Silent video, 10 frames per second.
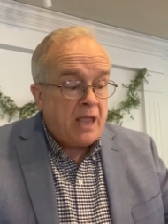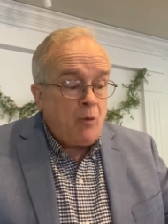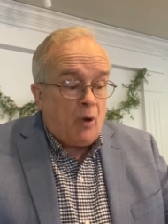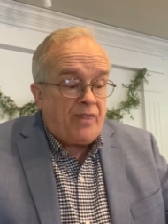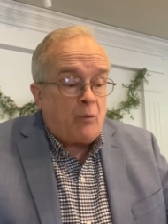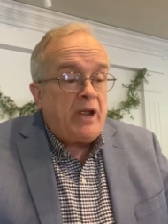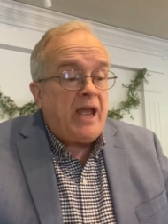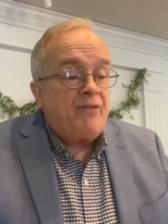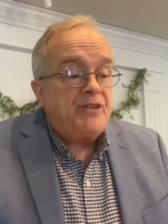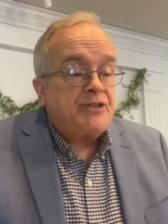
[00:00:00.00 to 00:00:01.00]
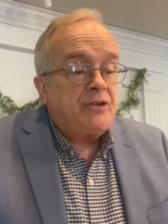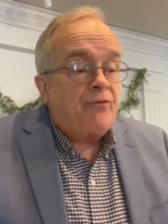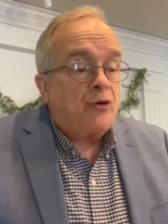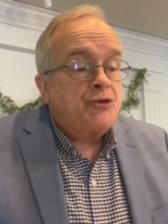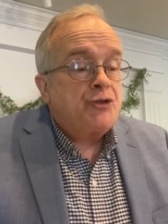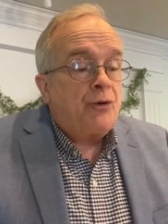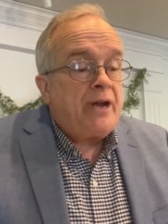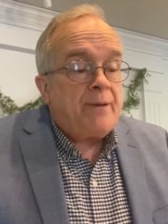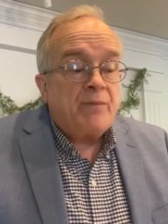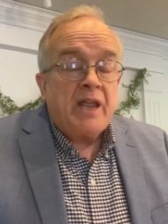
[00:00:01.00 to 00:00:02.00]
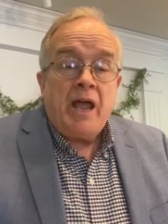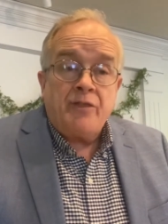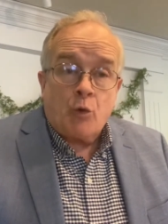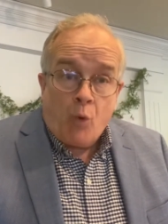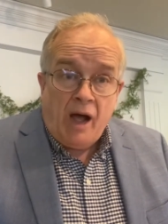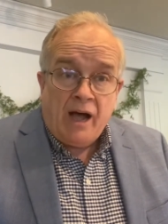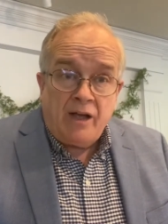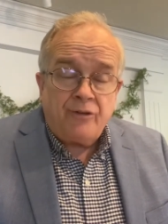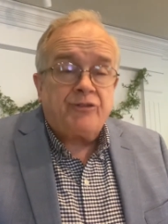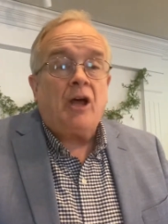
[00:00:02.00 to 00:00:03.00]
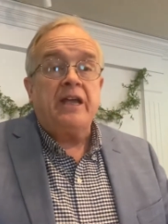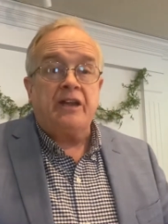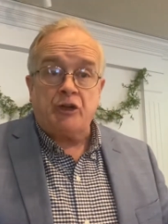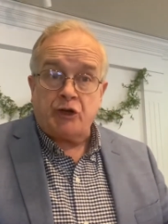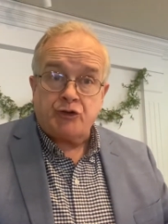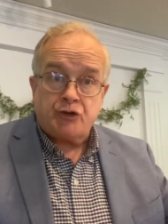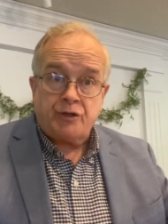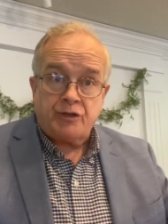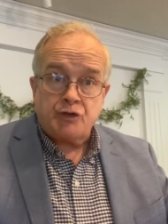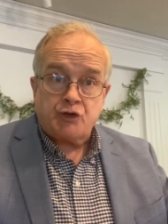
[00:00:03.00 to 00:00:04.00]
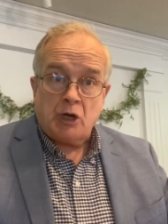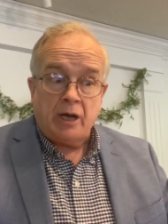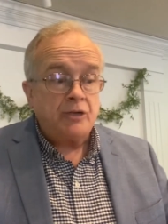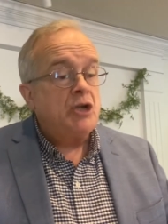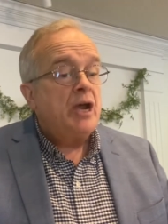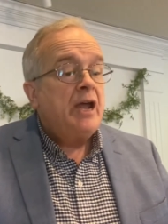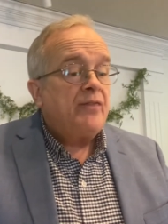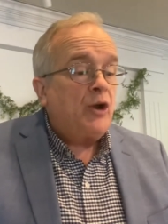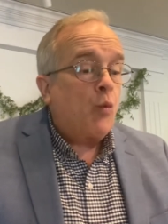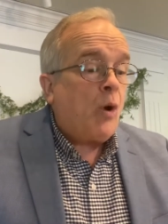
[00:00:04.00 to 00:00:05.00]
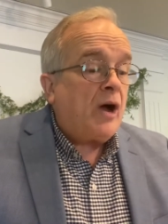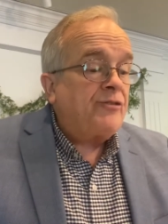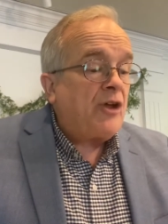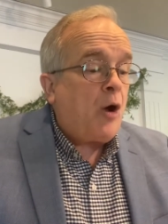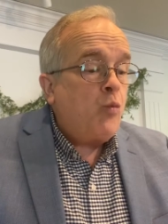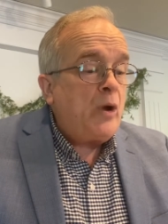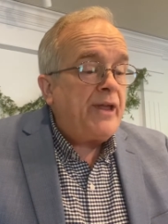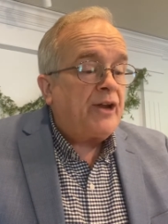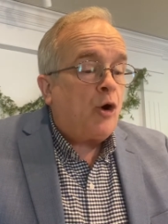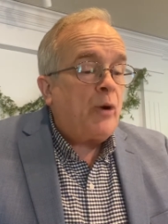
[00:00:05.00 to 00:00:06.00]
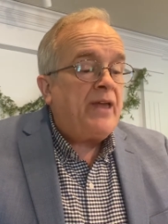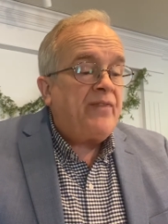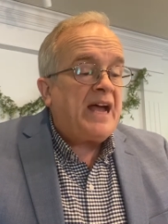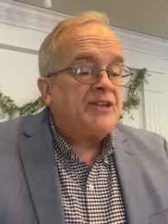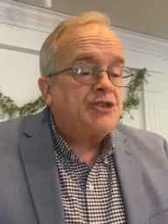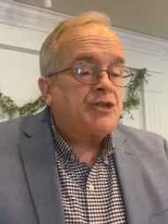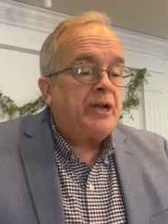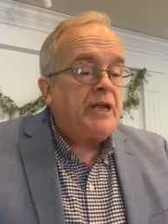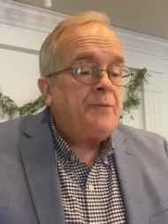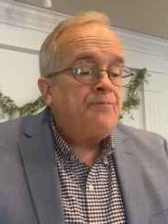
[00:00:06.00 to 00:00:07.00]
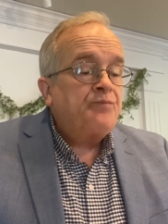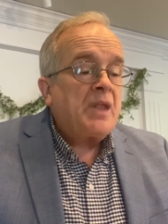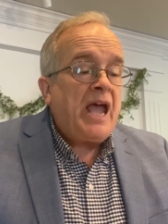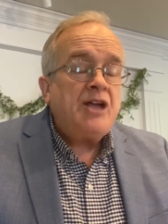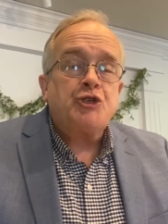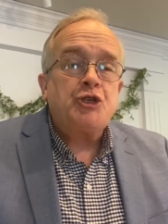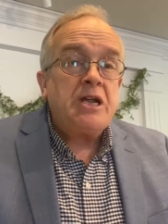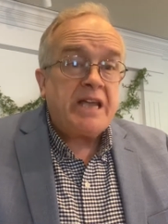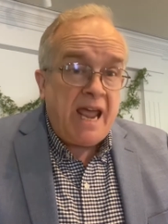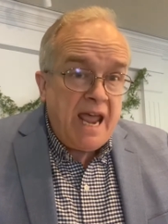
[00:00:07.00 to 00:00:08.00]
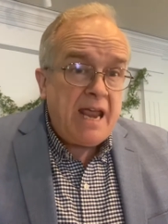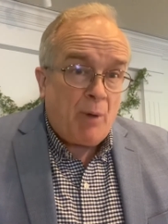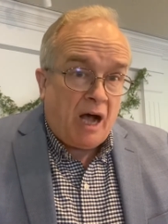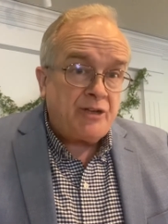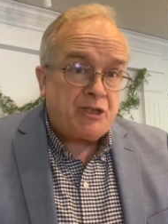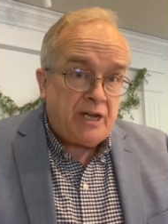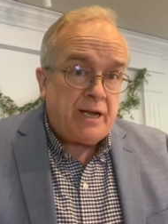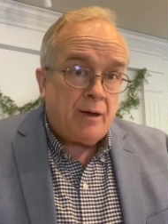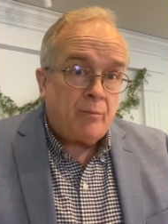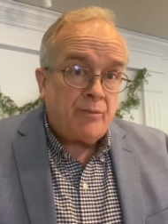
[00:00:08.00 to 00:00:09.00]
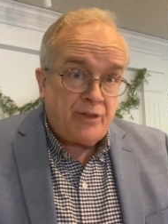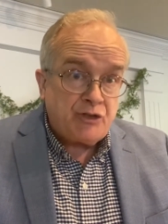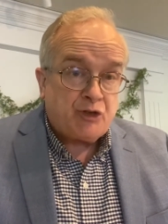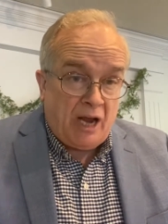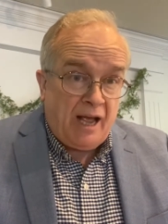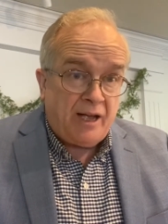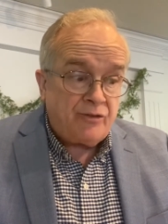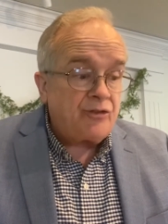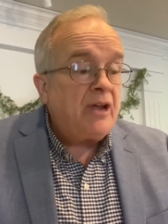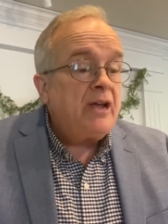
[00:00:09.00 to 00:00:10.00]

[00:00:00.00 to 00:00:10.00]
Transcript: Well, then we have this in verse 3. And there was, in addition to this judge, there was a widow in that city, and she came unto him, this judge,